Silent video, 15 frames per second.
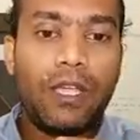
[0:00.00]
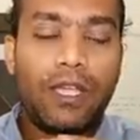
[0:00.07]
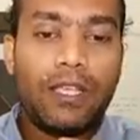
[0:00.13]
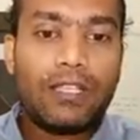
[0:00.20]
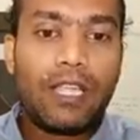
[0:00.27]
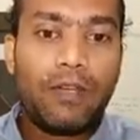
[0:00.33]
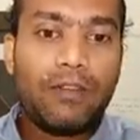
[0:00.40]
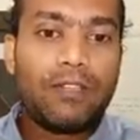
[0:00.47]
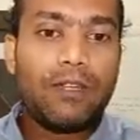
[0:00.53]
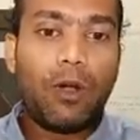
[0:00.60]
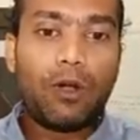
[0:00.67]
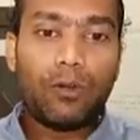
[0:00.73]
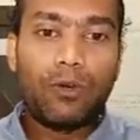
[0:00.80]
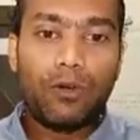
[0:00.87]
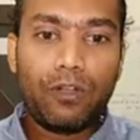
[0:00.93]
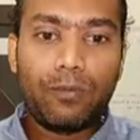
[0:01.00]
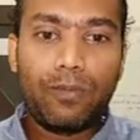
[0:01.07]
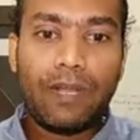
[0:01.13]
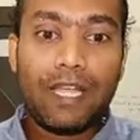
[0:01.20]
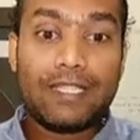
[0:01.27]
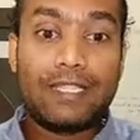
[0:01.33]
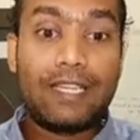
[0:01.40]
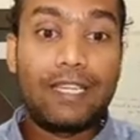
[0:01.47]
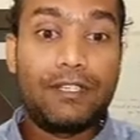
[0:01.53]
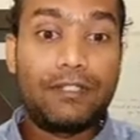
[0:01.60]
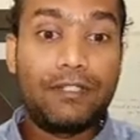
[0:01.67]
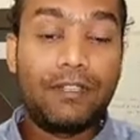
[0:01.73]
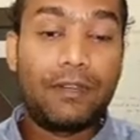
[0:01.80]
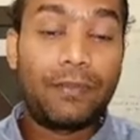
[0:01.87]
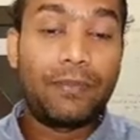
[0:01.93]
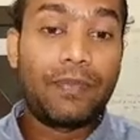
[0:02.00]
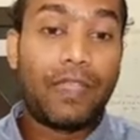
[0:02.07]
So I was an automotive plastic engineer.